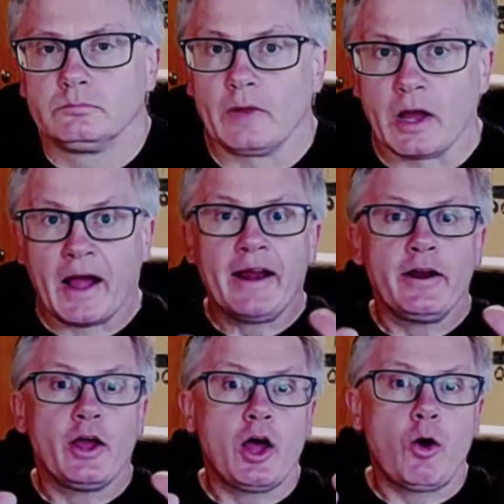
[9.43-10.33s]
I
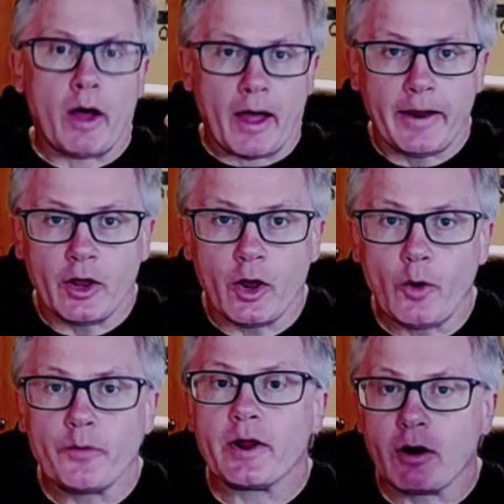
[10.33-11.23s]
know, I
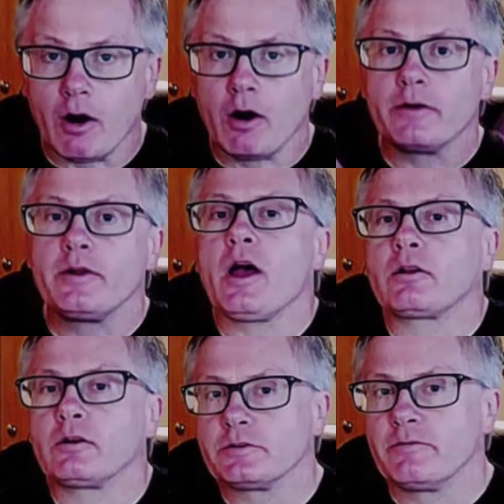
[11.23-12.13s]
know, there are
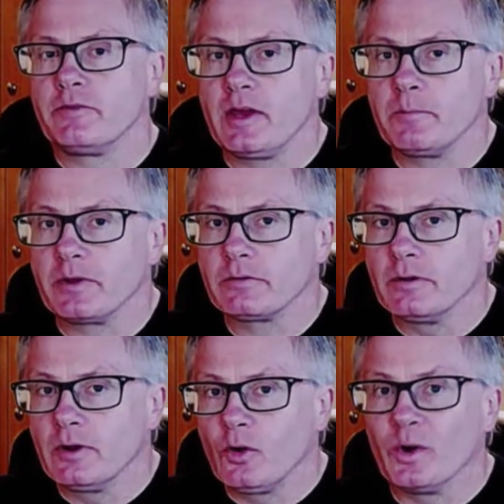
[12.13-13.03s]
doctrines of demons
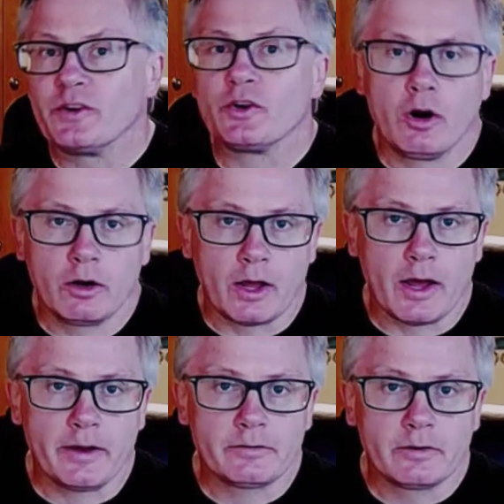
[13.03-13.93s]
which are
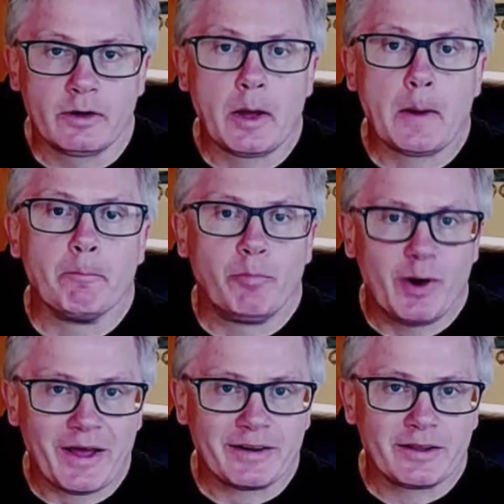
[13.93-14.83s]
lies,
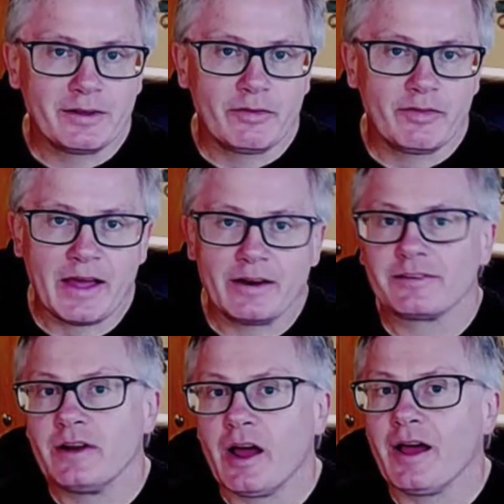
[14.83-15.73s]
but that
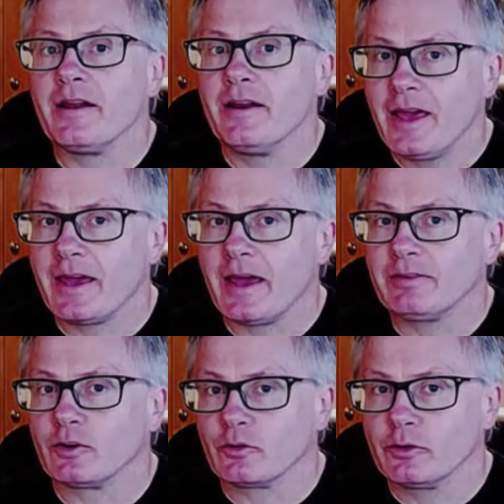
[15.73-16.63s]
does not
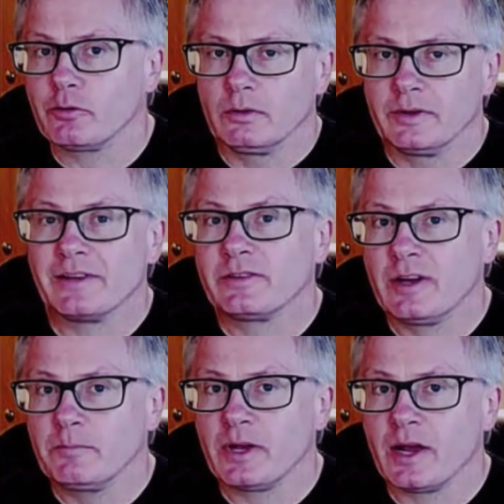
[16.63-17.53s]
negate the truth that
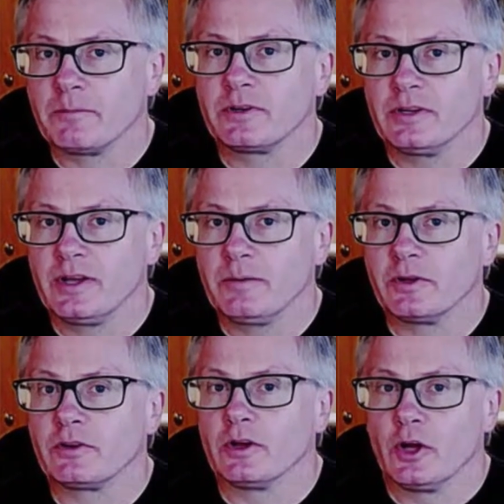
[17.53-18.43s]
sometimes
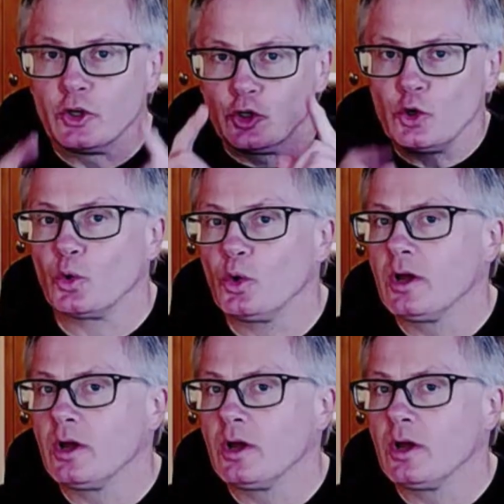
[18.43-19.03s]
demons do